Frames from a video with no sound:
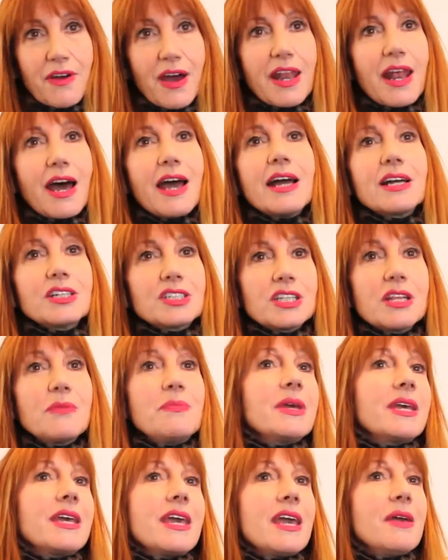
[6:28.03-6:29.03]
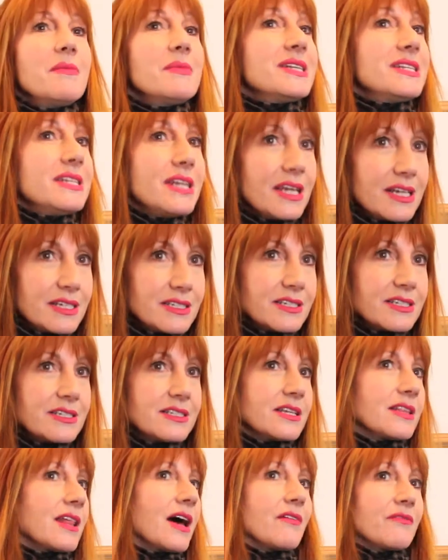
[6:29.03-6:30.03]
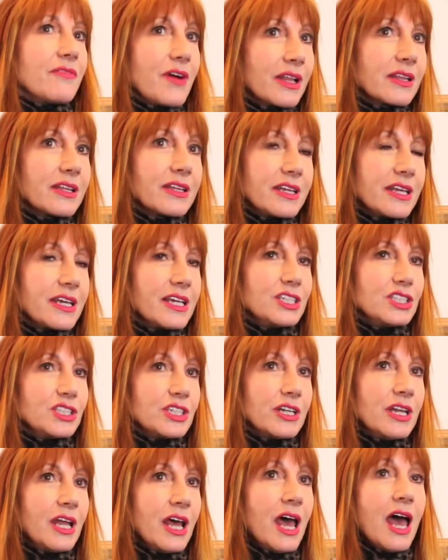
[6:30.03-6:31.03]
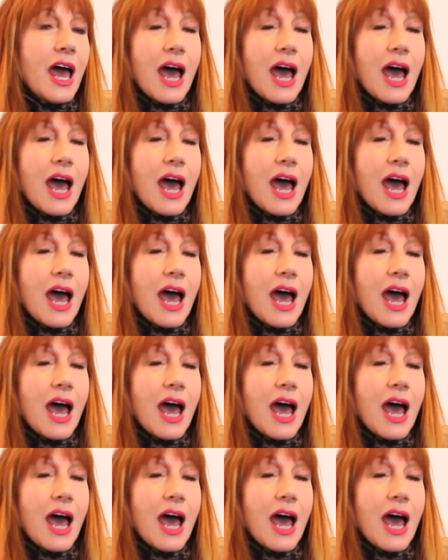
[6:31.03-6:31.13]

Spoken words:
and I actually became addicted to that validation.